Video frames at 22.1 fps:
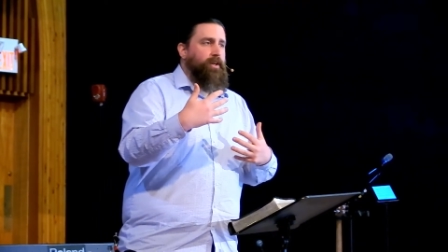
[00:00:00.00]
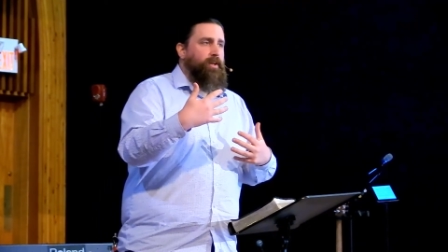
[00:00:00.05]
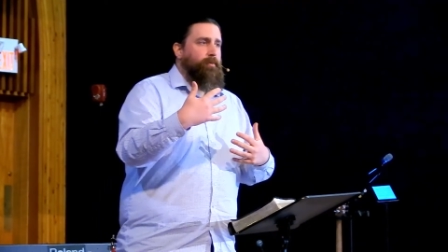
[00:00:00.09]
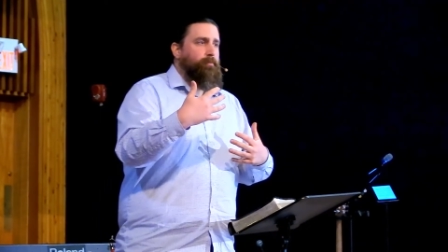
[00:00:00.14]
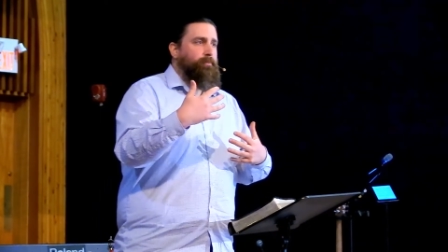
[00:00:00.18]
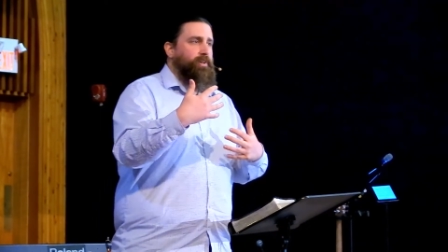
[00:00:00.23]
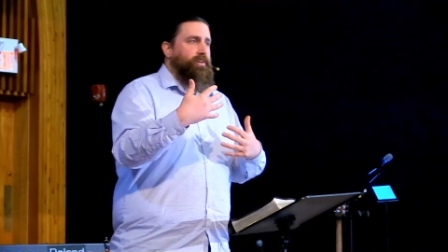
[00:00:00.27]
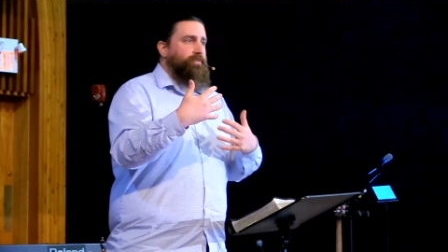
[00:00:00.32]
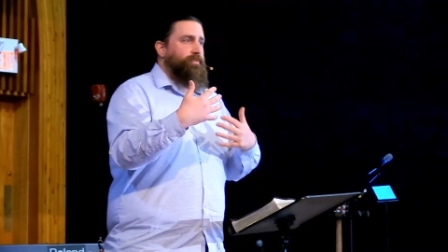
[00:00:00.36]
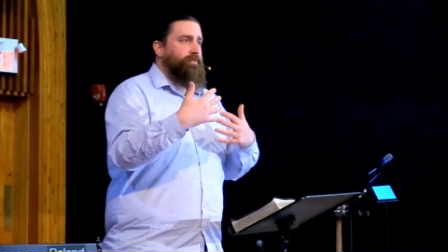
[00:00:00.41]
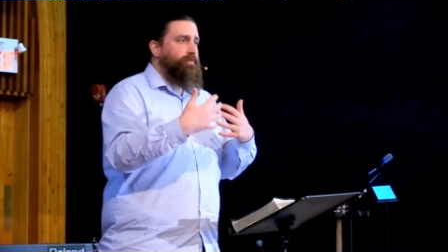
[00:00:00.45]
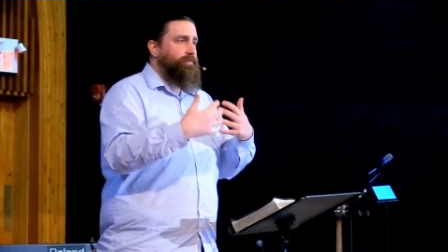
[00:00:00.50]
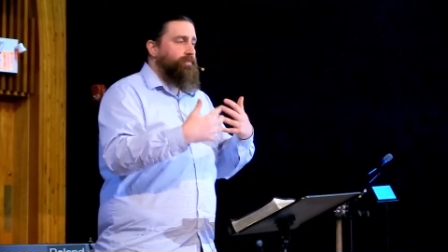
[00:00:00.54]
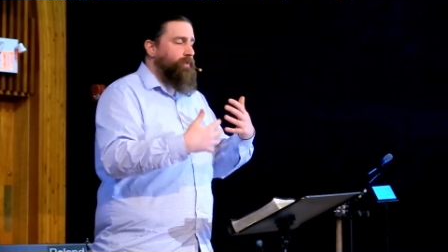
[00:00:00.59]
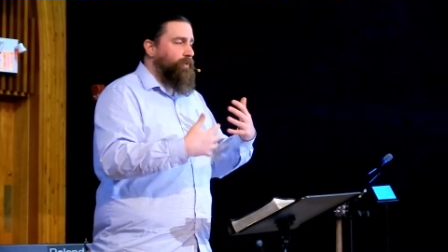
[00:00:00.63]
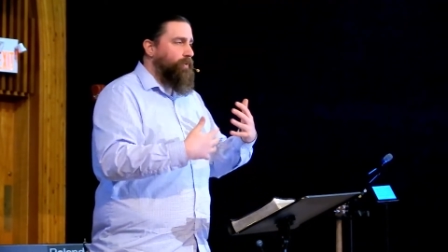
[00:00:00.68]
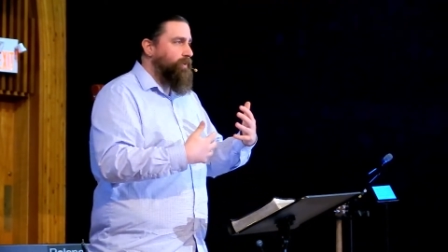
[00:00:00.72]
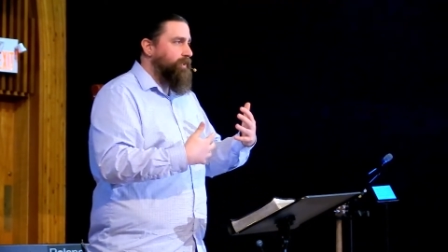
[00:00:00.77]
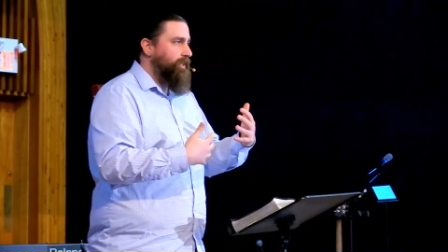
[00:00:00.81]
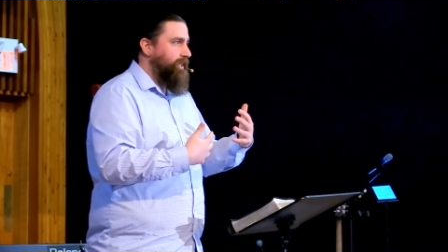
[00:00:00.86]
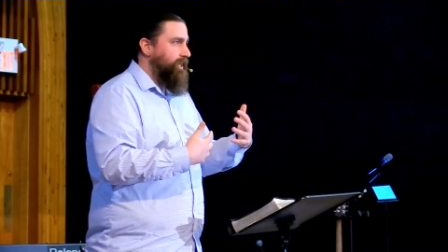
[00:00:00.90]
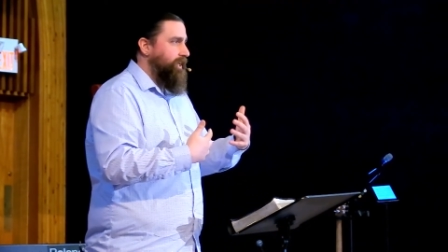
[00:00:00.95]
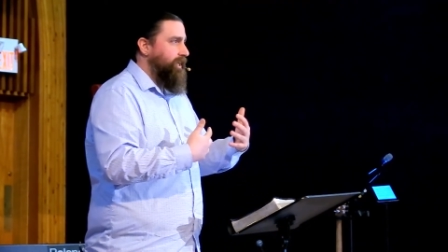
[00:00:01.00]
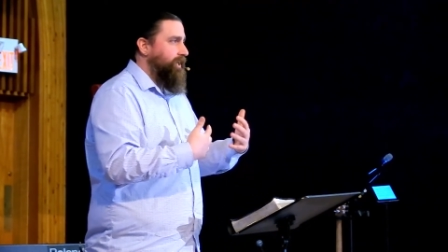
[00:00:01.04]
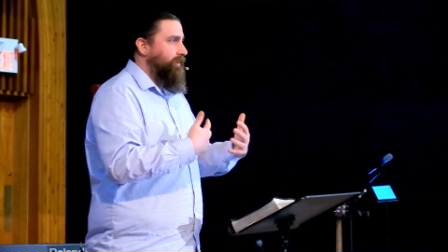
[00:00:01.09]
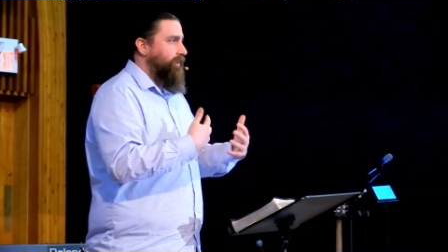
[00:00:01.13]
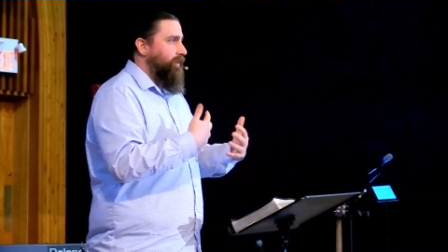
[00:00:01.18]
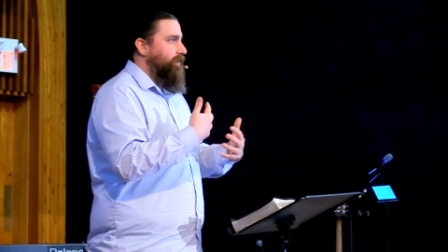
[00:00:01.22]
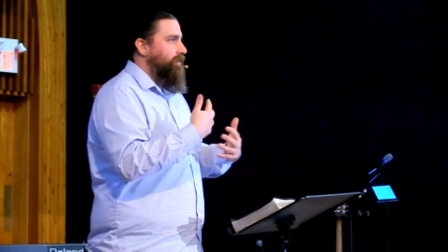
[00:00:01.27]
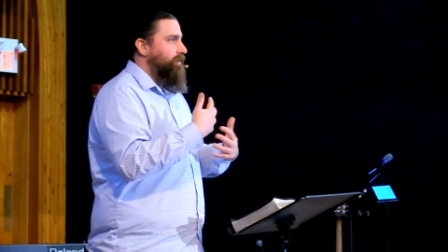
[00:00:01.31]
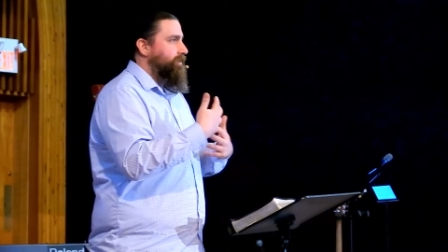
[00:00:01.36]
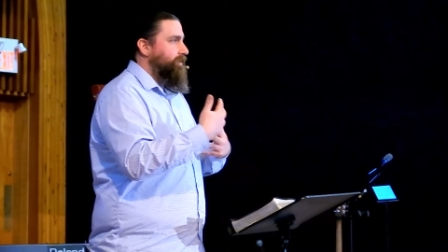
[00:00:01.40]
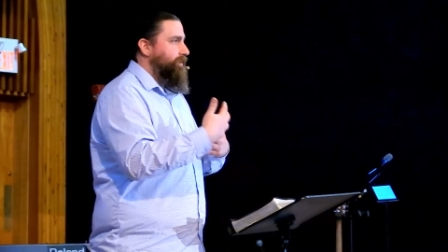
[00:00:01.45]
but fully
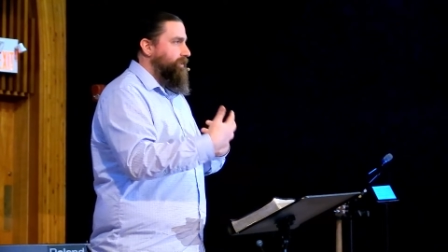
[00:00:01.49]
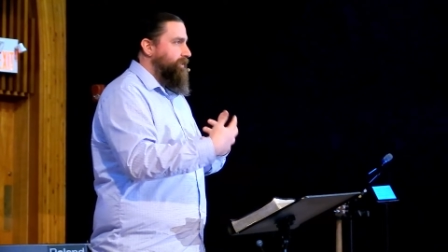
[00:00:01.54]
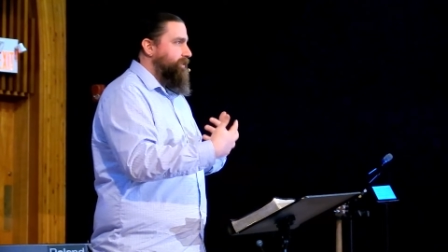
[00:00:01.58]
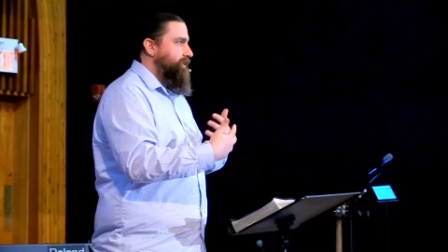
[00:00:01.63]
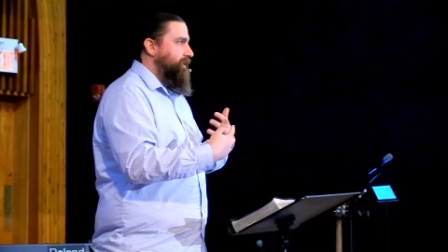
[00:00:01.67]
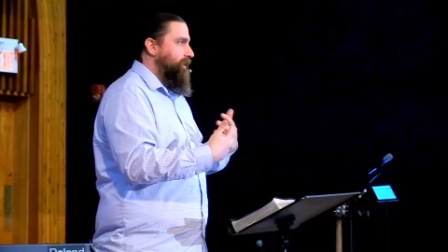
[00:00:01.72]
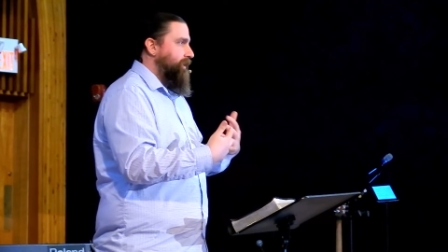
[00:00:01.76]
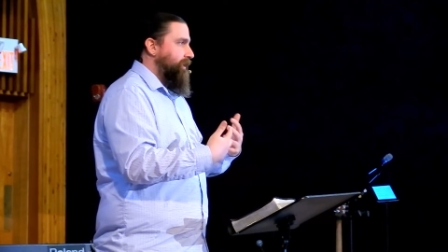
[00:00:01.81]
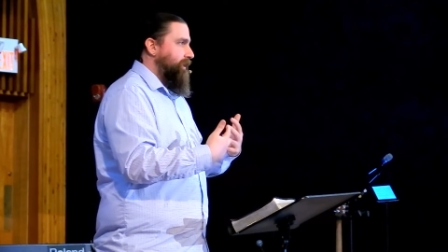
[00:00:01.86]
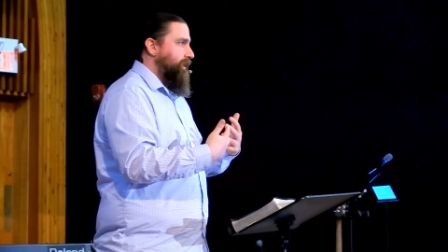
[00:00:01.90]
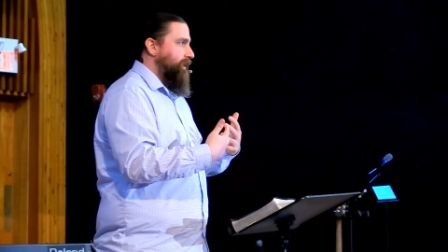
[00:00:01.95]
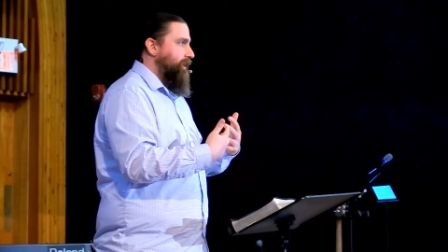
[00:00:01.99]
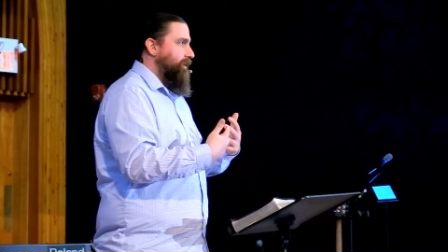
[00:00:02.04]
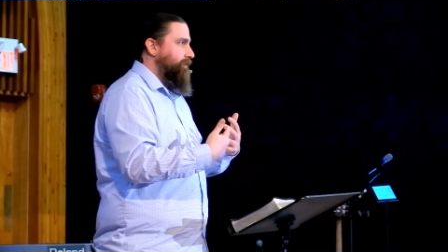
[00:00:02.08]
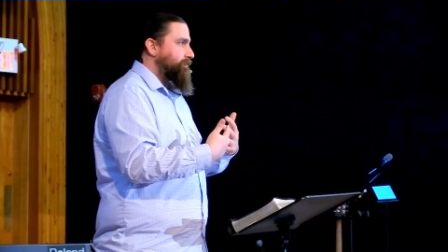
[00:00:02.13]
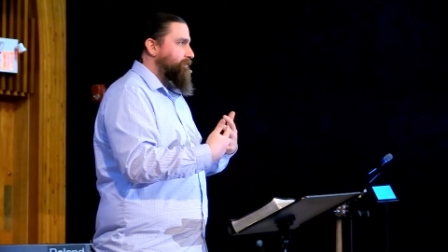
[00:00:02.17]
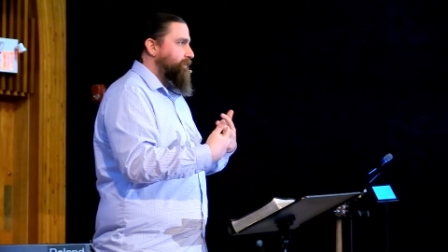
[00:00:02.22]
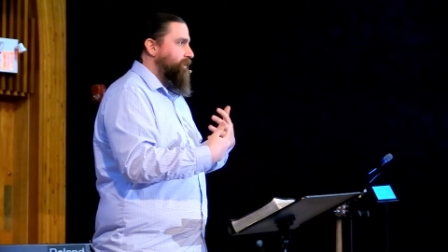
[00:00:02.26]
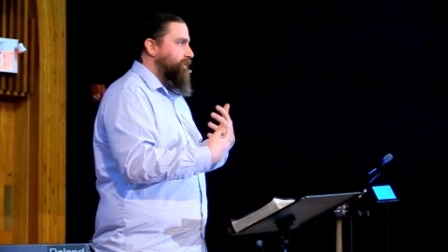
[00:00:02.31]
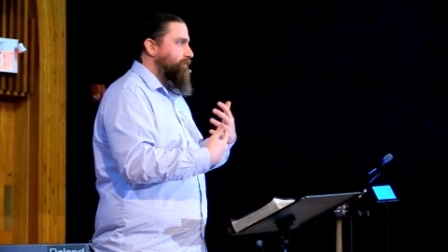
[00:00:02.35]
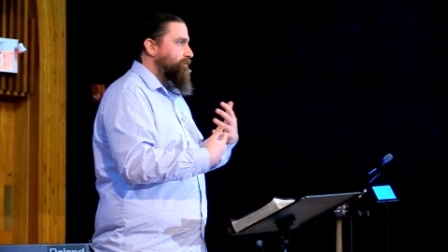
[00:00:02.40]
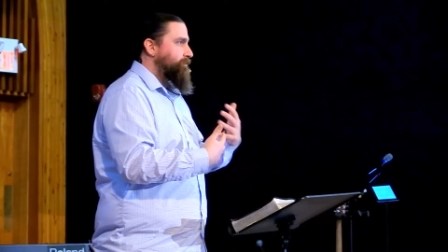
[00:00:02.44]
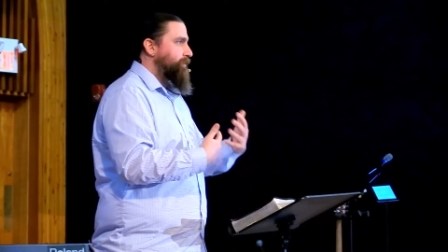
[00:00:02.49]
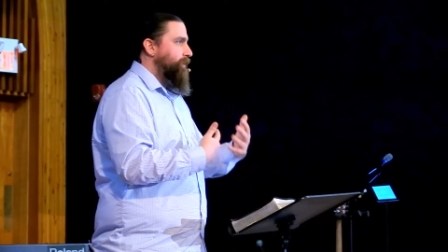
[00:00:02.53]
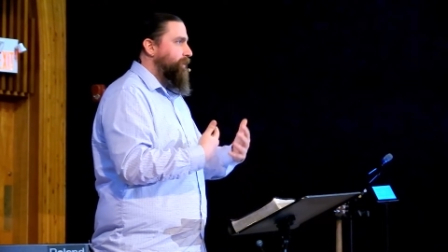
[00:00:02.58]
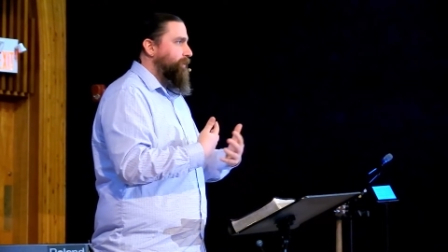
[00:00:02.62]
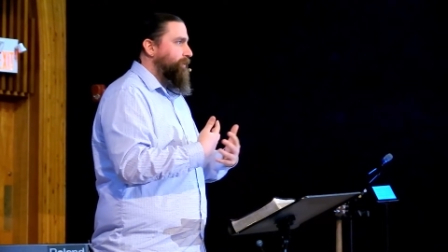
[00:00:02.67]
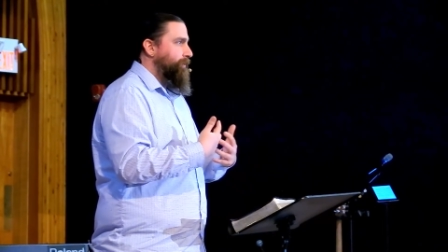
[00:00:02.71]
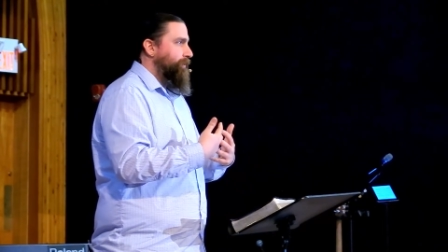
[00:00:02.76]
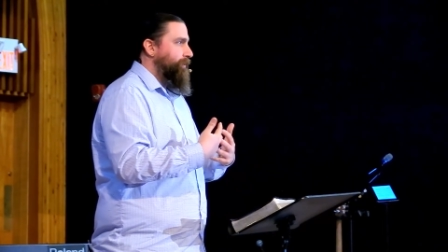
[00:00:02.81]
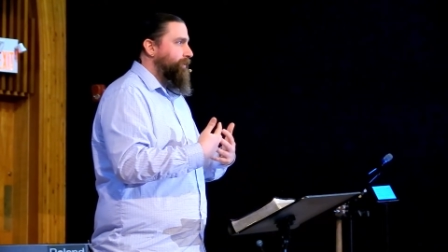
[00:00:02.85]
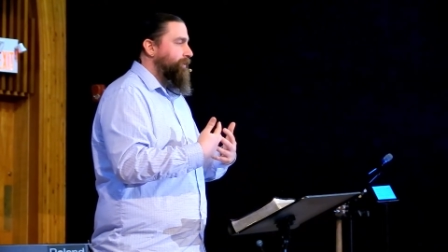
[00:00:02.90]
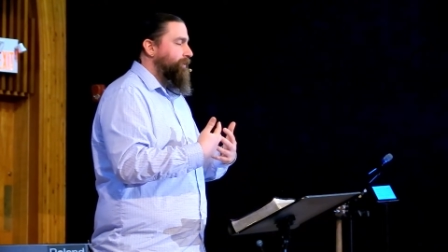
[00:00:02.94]
all the time
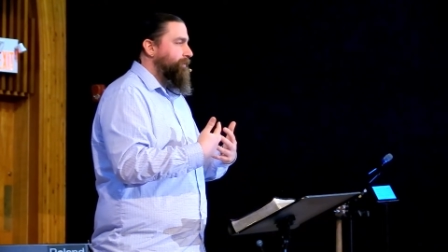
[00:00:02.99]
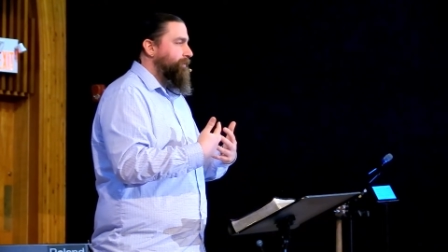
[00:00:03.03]
both.